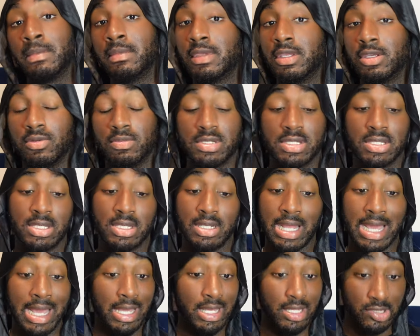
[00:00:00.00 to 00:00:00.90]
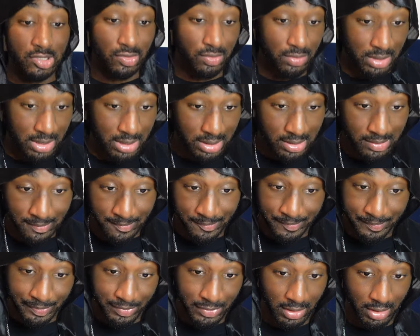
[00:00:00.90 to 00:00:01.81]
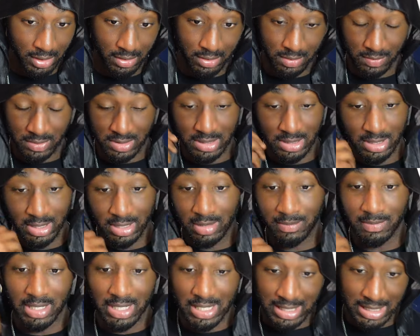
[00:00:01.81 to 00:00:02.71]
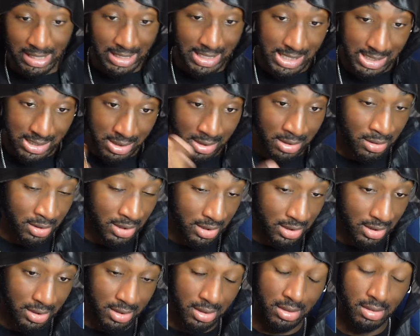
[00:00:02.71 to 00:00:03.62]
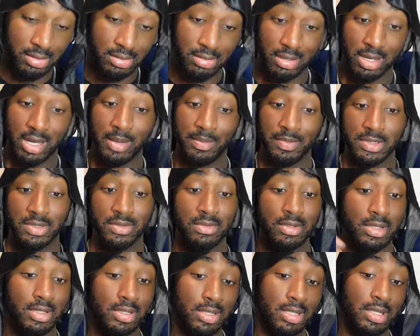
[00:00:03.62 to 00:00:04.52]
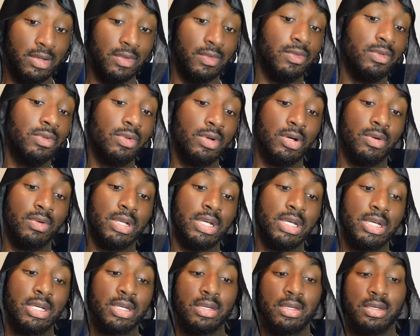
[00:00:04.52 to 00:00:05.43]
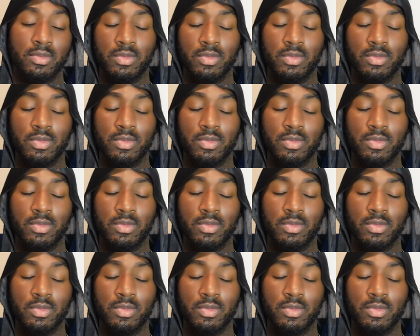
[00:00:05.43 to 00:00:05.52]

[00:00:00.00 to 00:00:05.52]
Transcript: you know what I'm saying, I enjoyed it, you know what I'm saying, I'm glad they got the, the opportunity to interview Kodak,